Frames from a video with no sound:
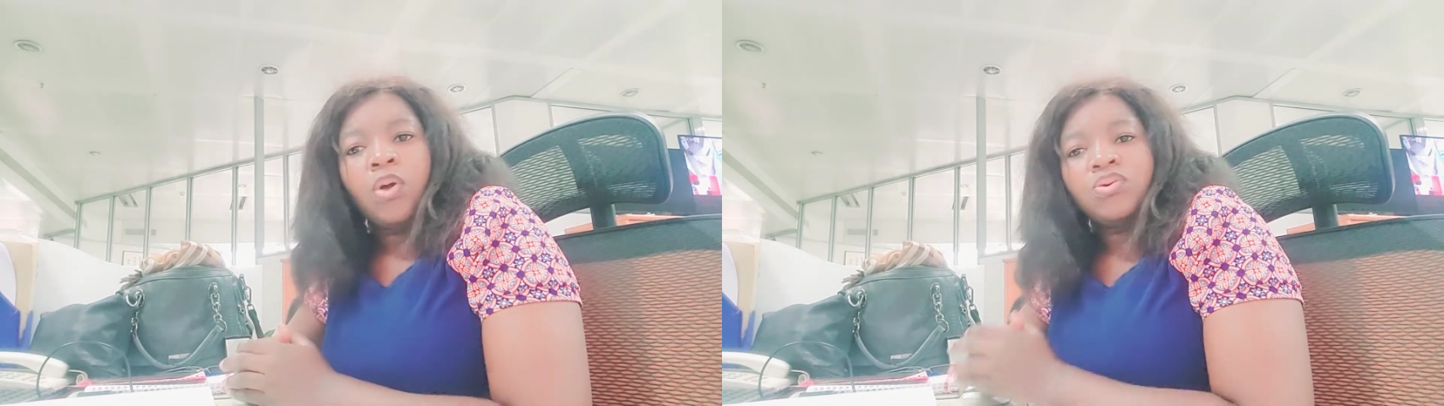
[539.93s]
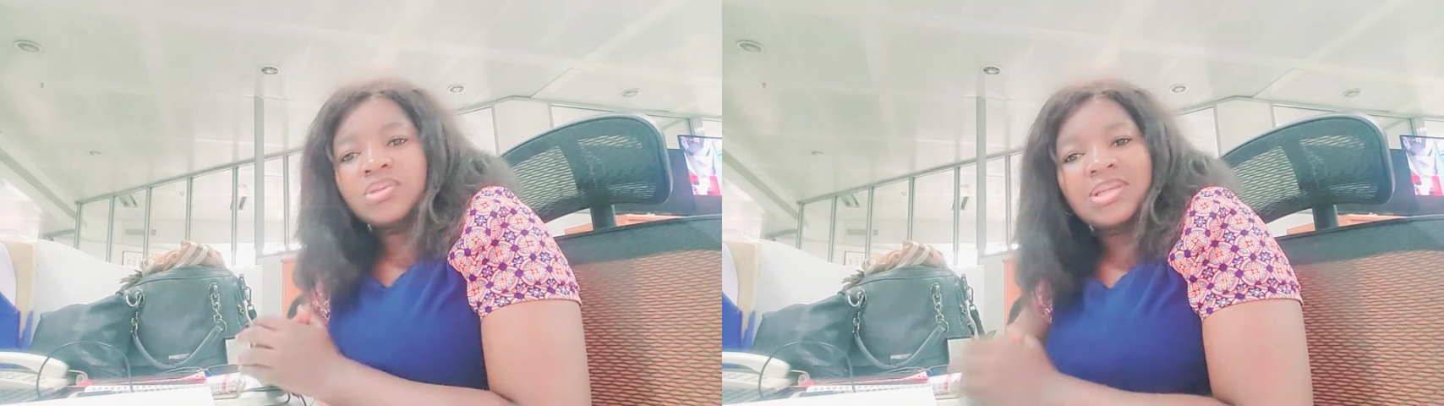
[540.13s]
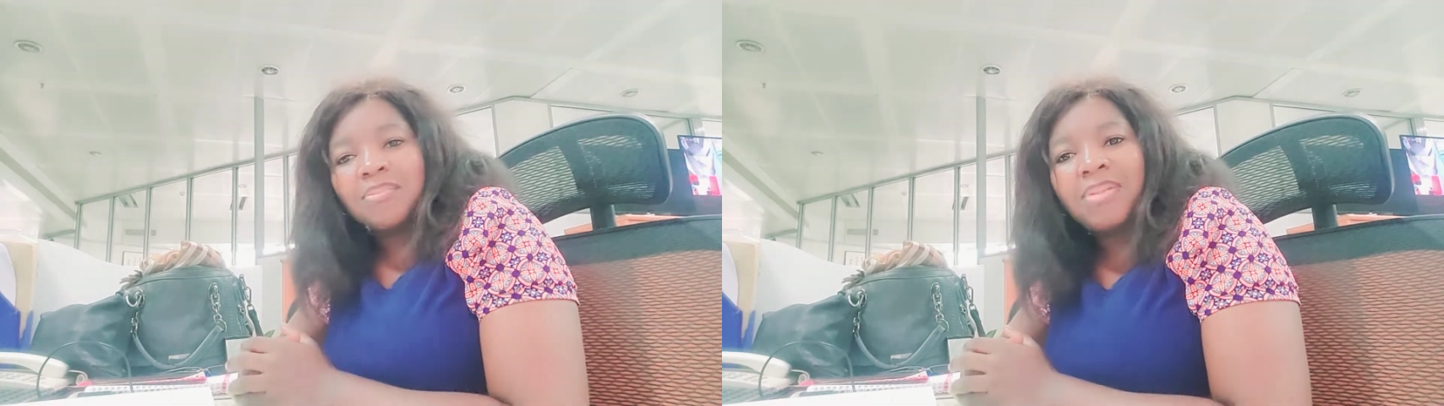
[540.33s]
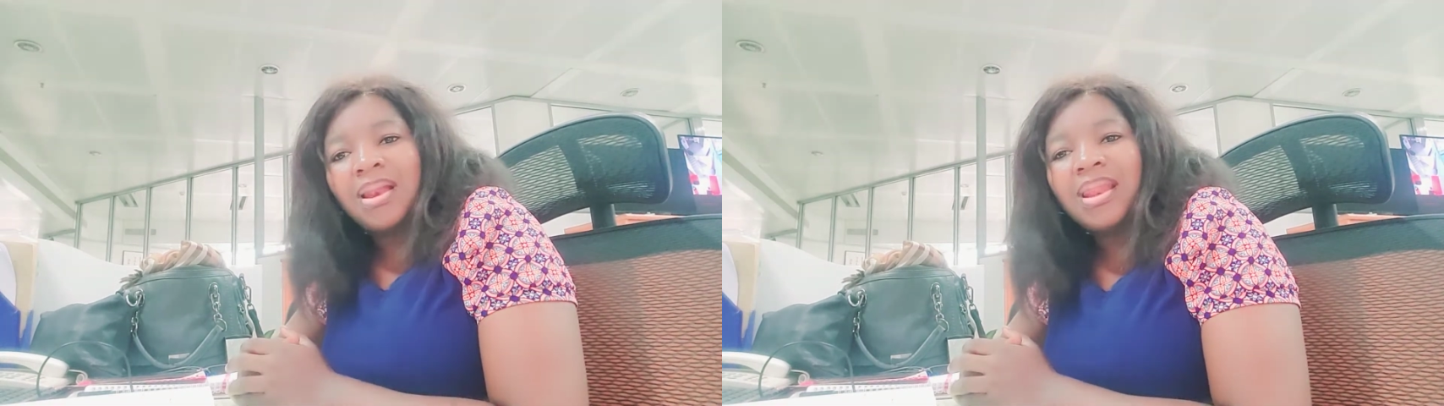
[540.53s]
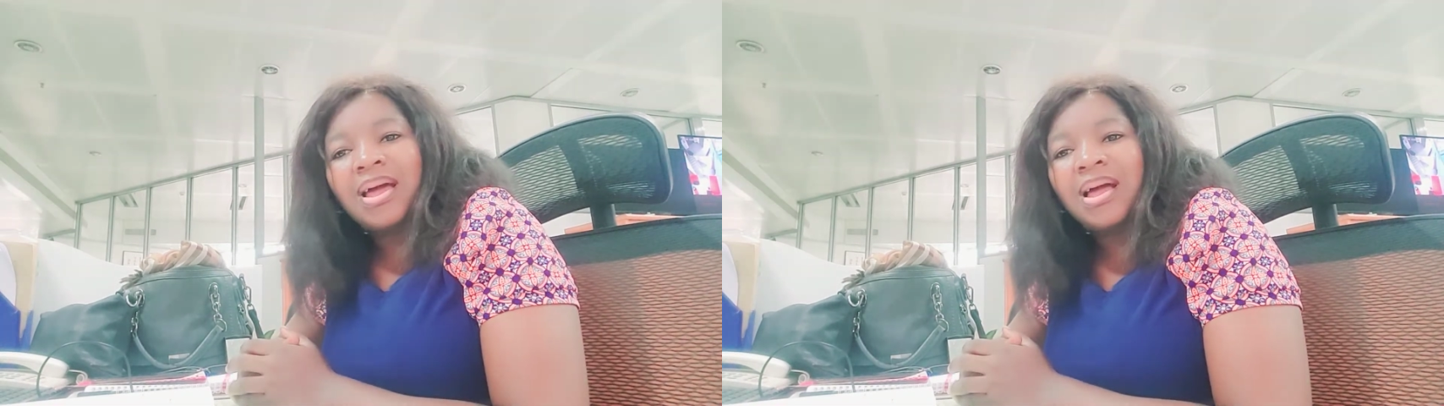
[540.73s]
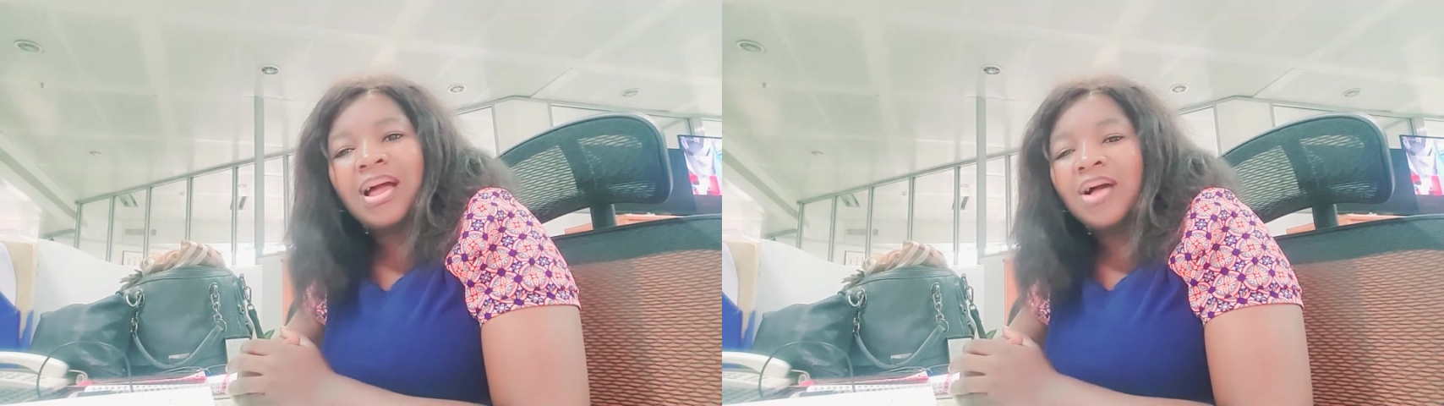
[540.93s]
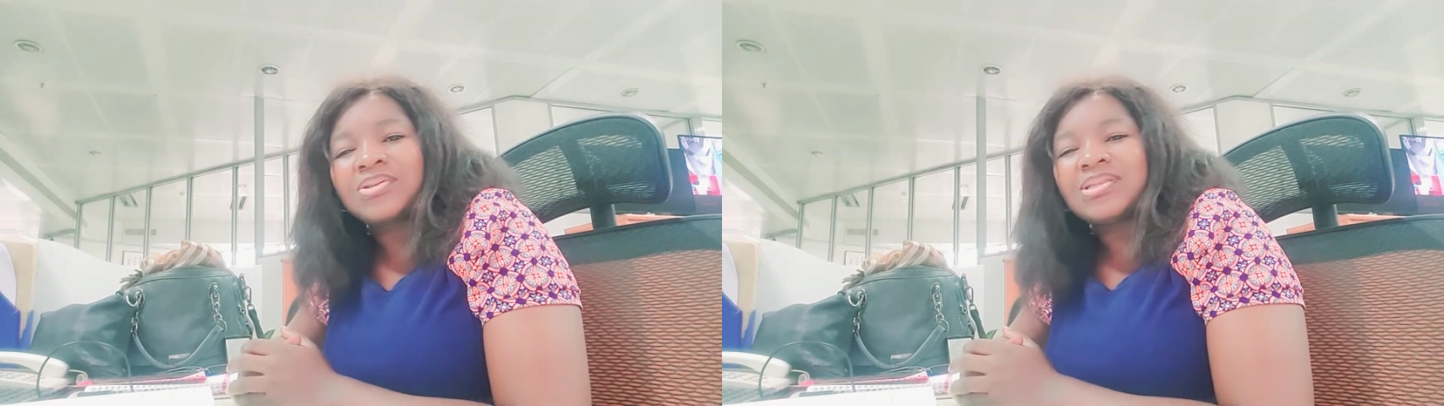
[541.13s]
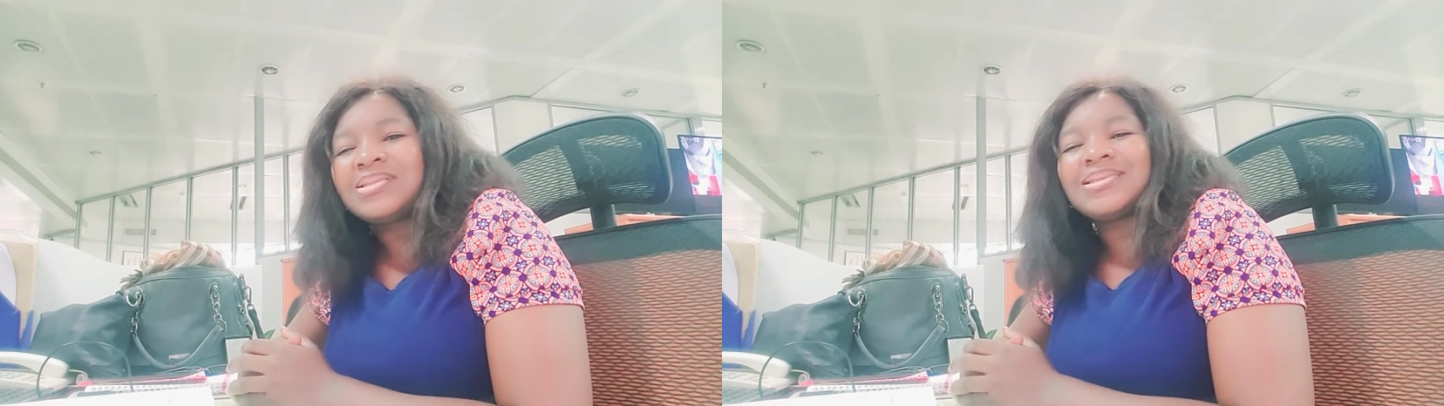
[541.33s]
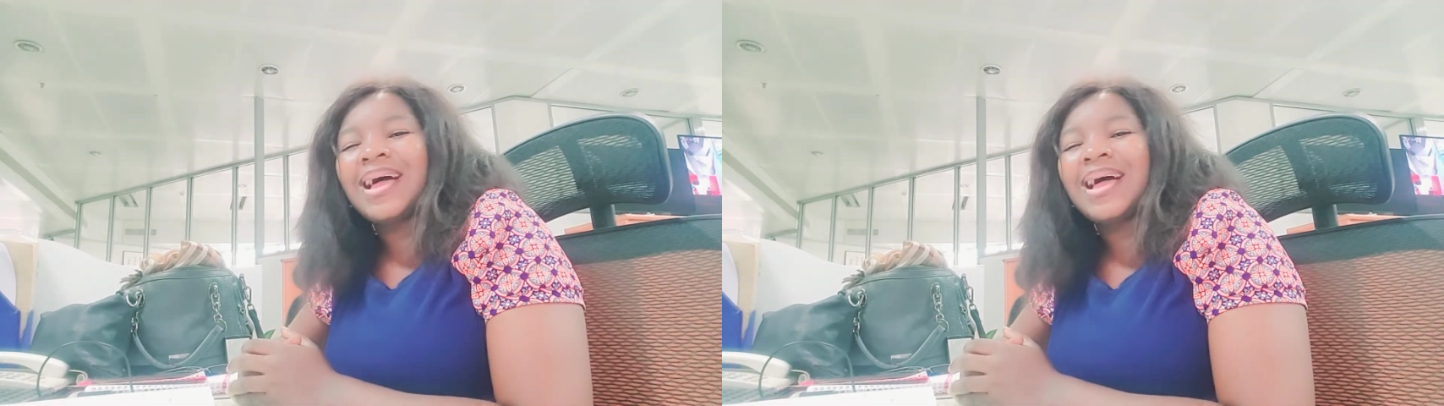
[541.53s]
Usakba houses